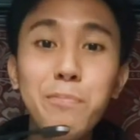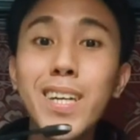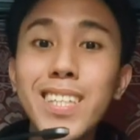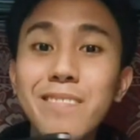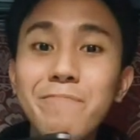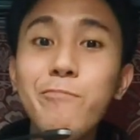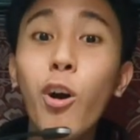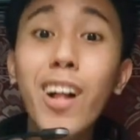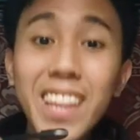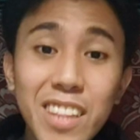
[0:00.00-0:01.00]
But
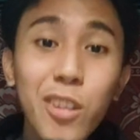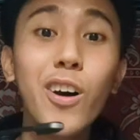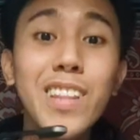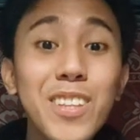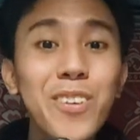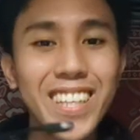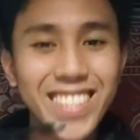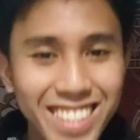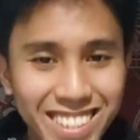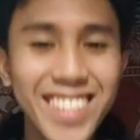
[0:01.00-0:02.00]
all in all, it
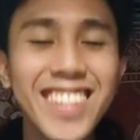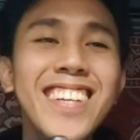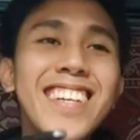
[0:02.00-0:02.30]
was good.